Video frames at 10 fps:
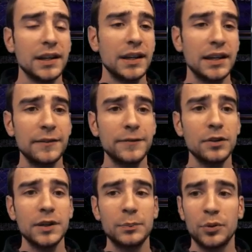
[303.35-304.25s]
if you
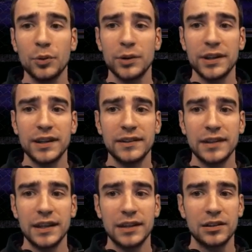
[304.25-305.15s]
import one of these,
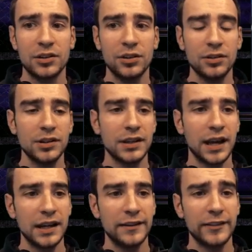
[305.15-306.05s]
it could
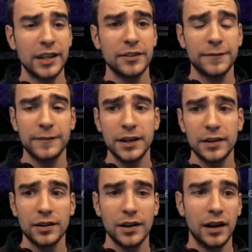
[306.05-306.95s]
kind of
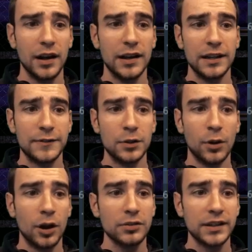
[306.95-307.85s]
interfere uh, if you
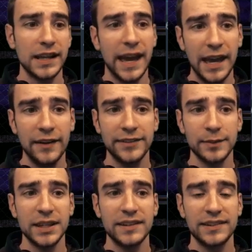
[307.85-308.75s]
already have some
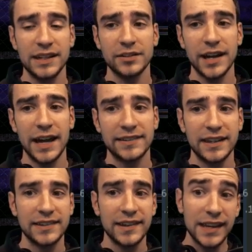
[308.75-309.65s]
of these standard
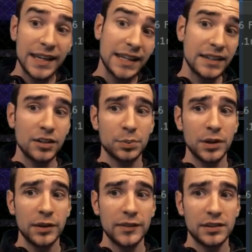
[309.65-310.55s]
assets in your
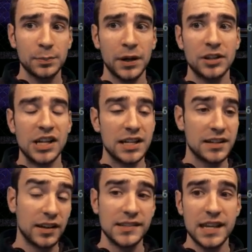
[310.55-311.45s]
previous project
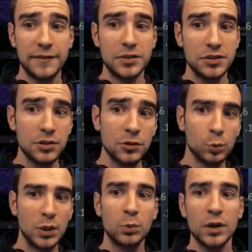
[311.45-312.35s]
because if you do,
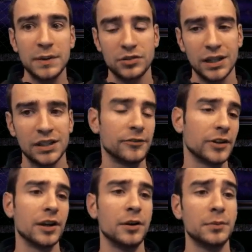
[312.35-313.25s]
we will be
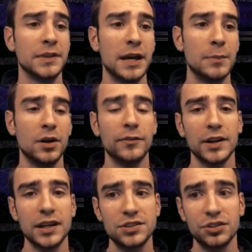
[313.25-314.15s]
transferring them over
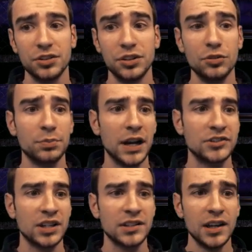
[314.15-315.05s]
into your new
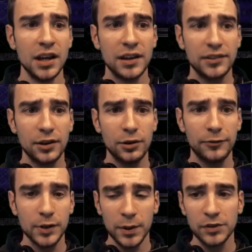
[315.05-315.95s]
project. So
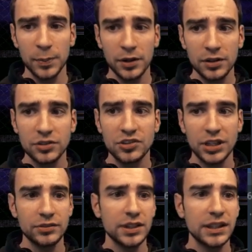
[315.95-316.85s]
for the most part,
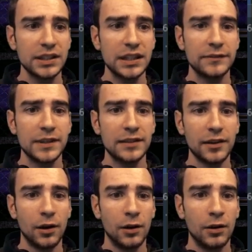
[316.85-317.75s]
generally leave these
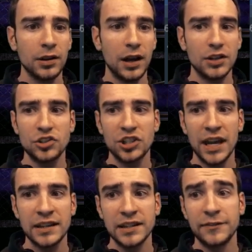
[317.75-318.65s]
all
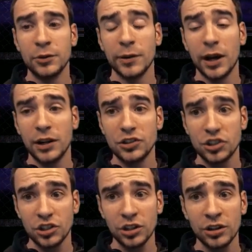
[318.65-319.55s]
unchecked. If you are
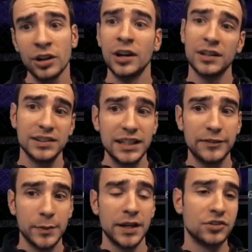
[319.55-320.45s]
unsure, leave
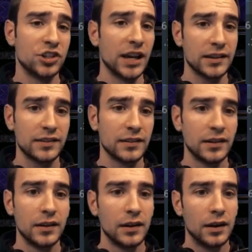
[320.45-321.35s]
them unchecked.
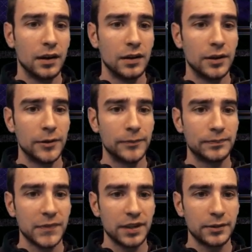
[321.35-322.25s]
Um,
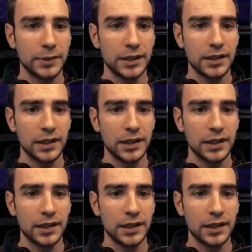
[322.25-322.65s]
so I'm going to click